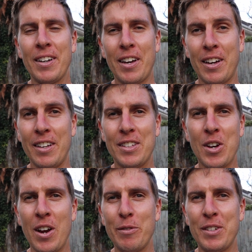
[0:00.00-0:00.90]
It's
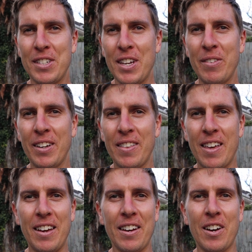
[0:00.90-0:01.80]
kind of deceiving,
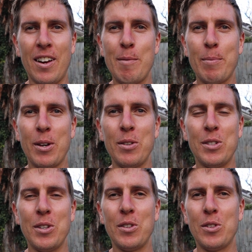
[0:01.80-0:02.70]
that climb,
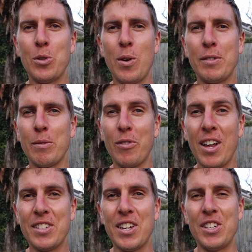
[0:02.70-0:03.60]
because you do have some
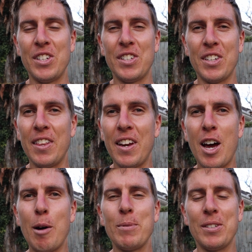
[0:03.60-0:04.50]
flat stages and then
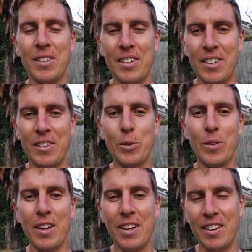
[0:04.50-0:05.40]
ups and all
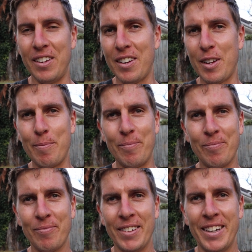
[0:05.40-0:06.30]
that, and
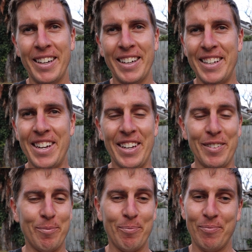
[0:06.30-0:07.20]
yeah,
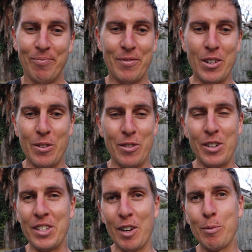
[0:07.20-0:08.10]
very, very
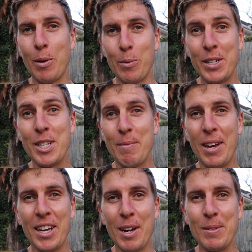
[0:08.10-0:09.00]
tough. But we did
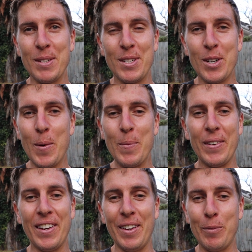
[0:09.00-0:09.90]
make it up to the top,
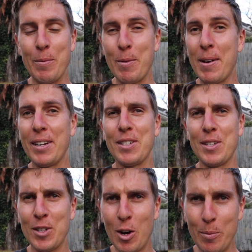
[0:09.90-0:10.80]
and when we made it to
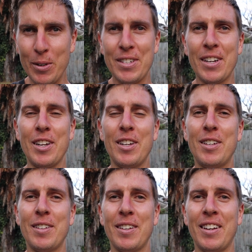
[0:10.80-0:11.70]
the top, we started
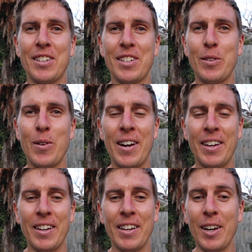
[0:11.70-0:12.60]
actually
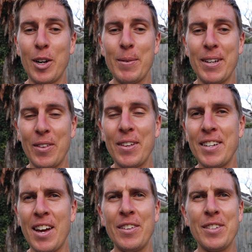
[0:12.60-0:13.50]
running a little bit on the
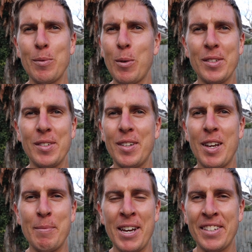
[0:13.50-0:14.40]
downs. It wasn't
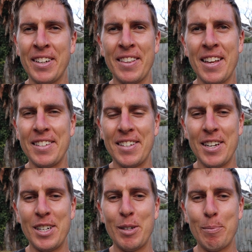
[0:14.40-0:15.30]
amazing at that
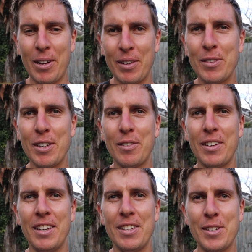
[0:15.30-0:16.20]
stage, but
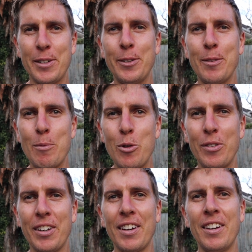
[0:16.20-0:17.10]
definitely still
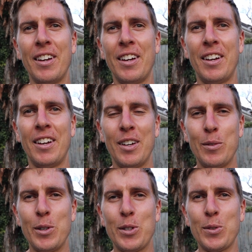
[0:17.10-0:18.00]
moving,
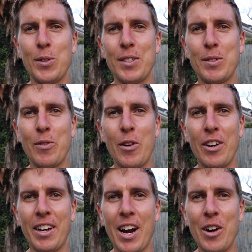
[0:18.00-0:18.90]
which was
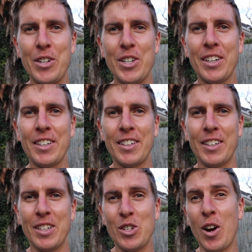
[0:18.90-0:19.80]
very encouraging.
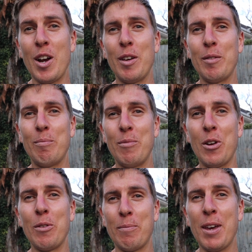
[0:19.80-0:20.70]
Trying to, you
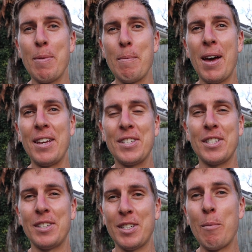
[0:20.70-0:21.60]
know, keep the
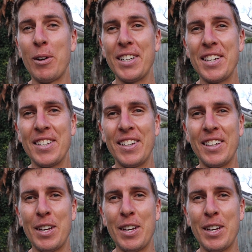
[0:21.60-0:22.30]
pace somewhat decent.